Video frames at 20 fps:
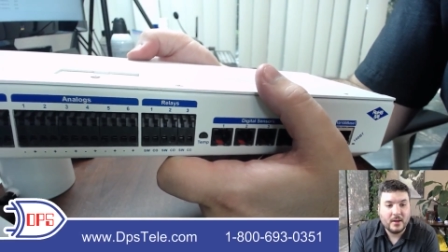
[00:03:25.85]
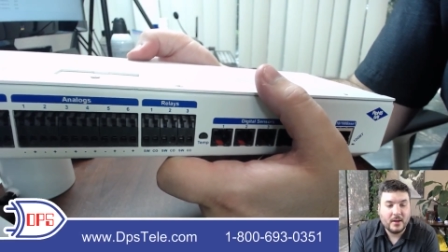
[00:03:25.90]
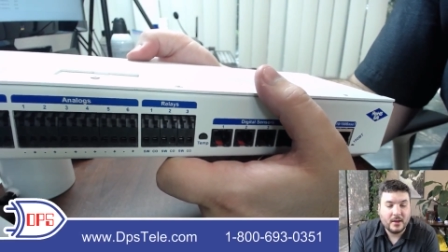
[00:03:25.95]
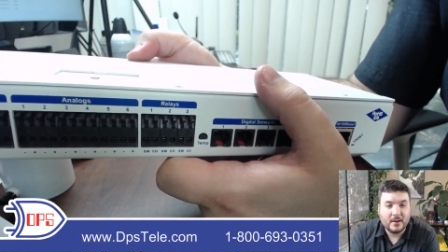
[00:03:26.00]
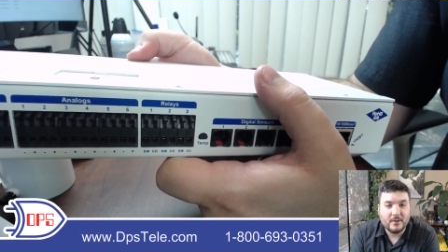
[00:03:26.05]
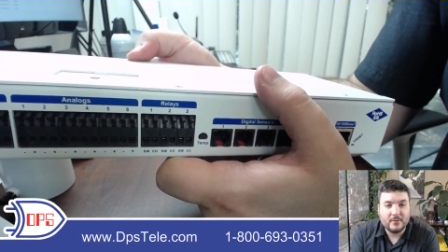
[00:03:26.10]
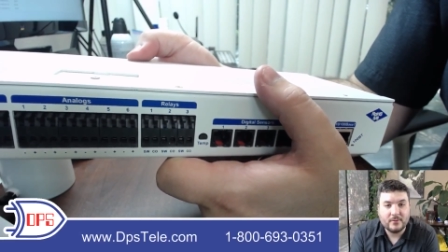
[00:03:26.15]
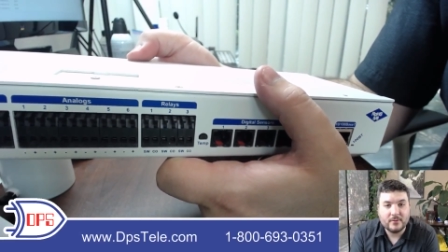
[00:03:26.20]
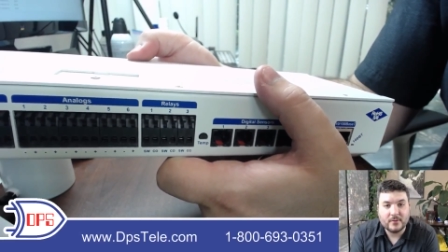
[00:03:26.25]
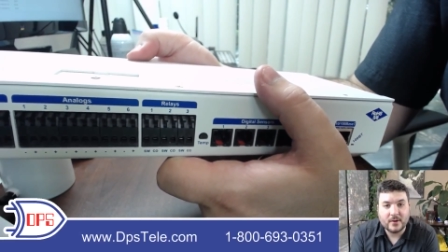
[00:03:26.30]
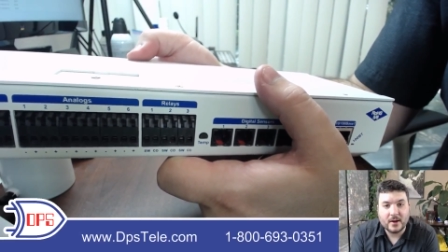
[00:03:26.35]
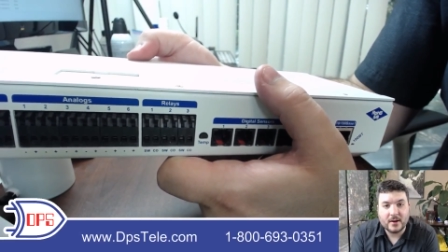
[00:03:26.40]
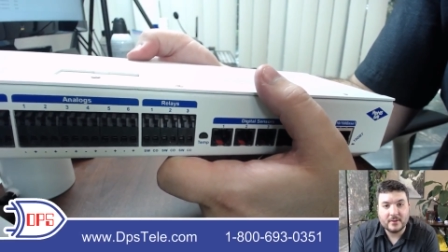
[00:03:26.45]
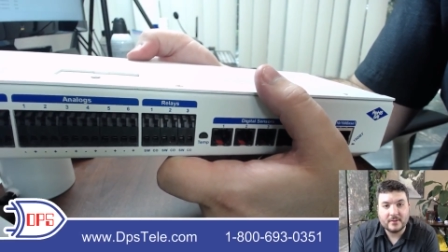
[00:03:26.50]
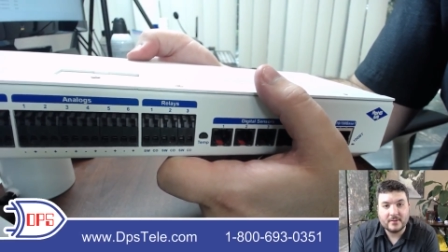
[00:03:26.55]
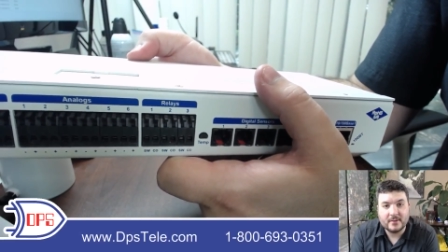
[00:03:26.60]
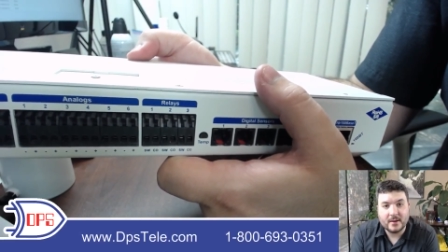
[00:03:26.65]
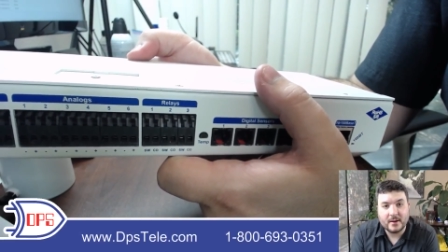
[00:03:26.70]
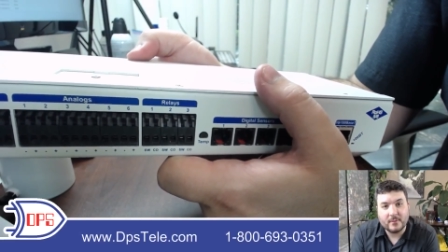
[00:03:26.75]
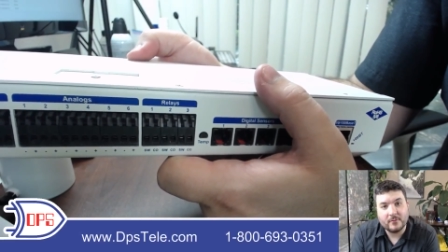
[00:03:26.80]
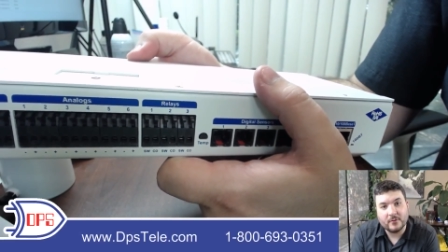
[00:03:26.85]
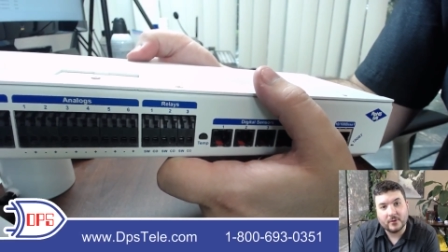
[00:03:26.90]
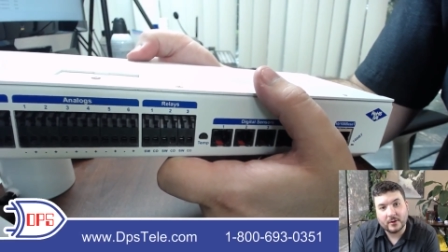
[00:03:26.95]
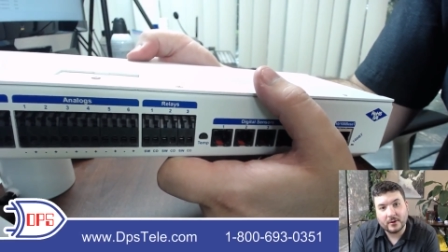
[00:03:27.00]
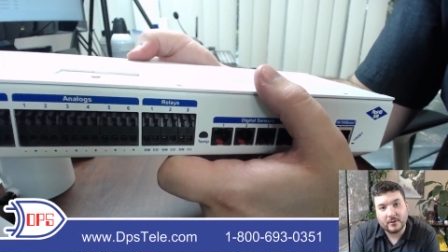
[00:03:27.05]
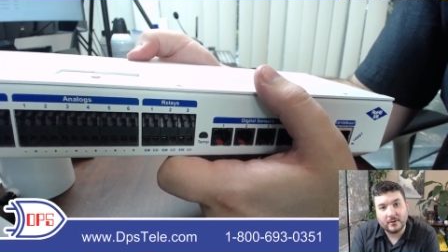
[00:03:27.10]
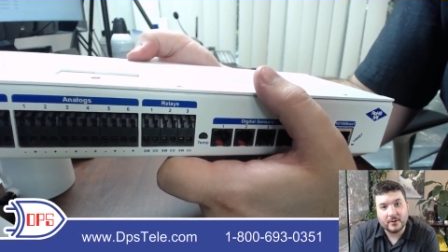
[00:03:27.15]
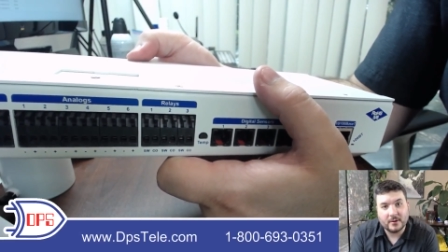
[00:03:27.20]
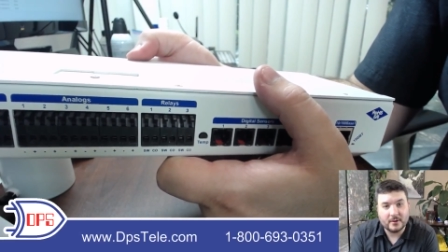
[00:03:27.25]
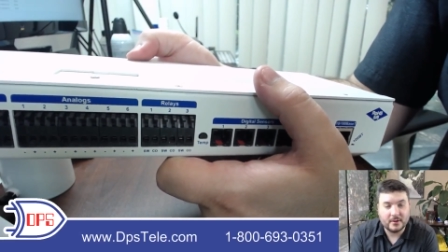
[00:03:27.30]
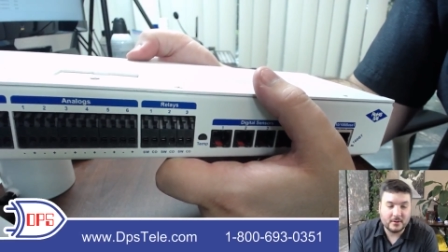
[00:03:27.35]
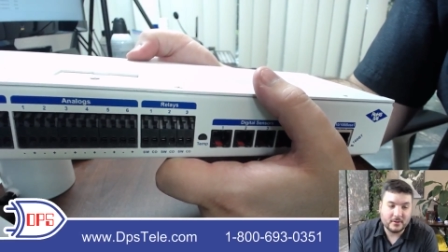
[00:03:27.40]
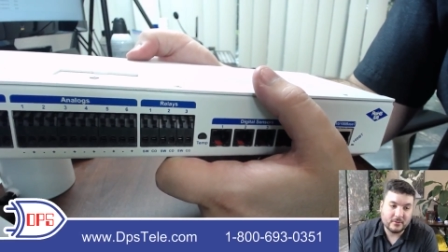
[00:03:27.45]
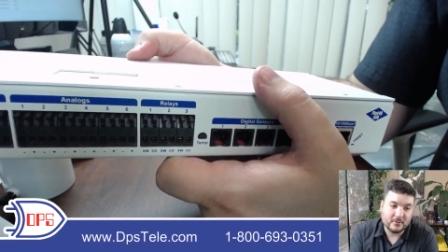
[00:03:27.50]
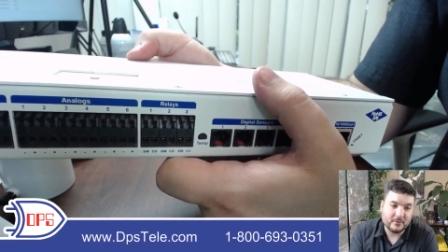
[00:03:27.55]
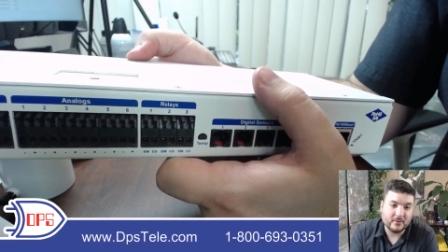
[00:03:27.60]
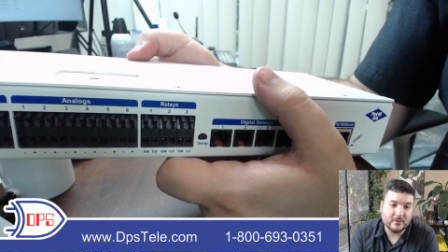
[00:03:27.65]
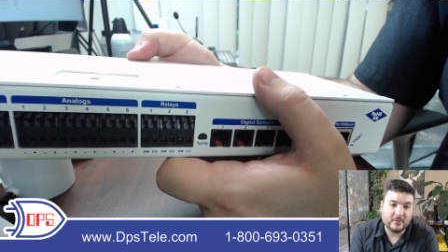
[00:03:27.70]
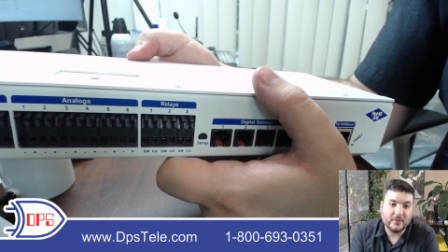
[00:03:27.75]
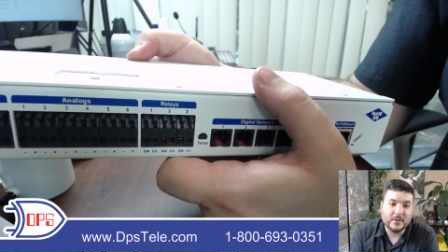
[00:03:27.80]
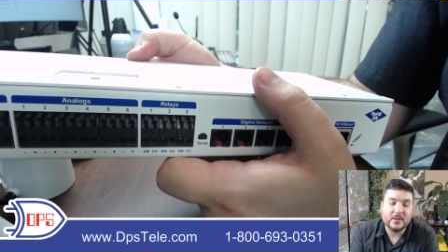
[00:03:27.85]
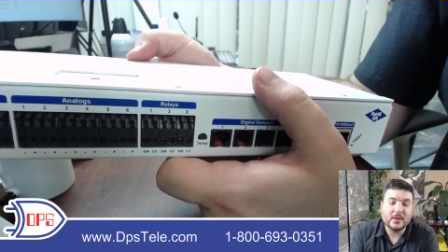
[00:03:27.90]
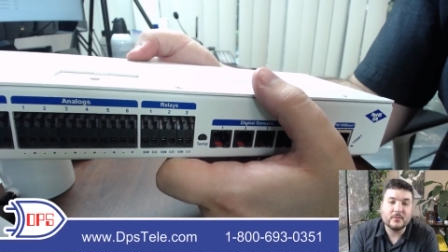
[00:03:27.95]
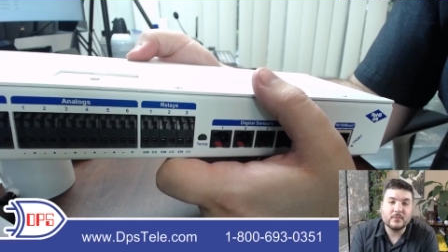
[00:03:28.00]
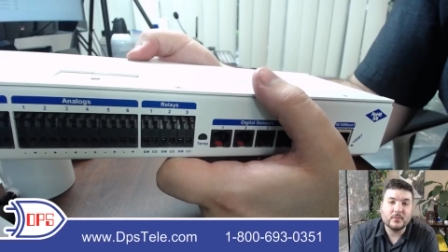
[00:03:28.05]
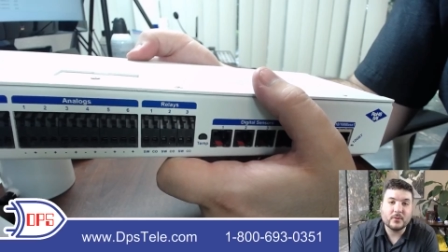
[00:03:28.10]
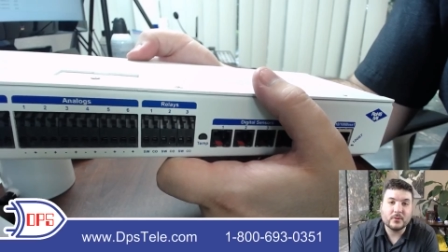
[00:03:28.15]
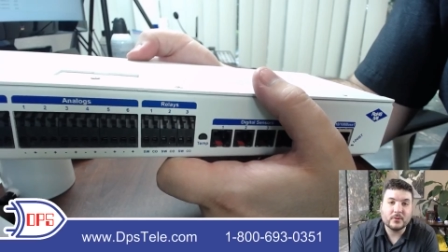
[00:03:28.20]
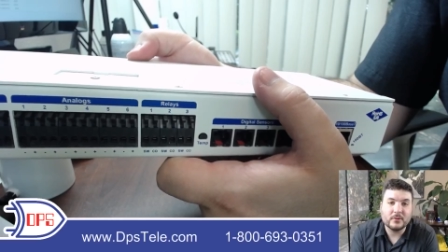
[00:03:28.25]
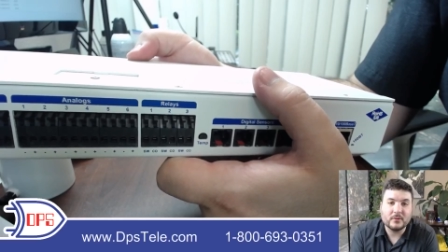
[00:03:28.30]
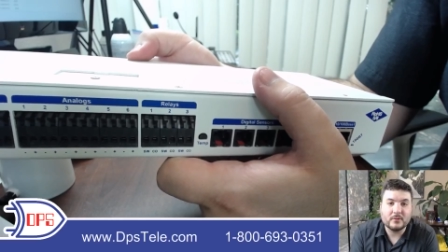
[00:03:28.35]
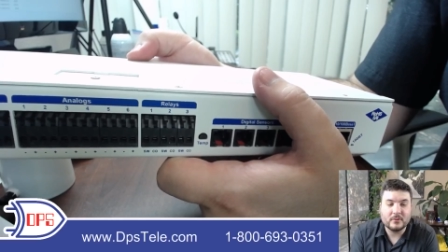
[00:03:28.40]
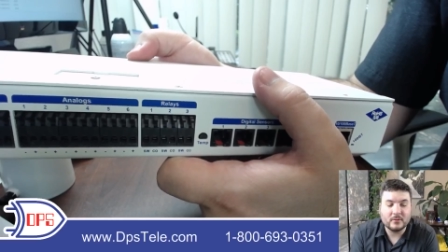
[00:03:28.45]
if you've got it set up for current and you're still feeding in voltage.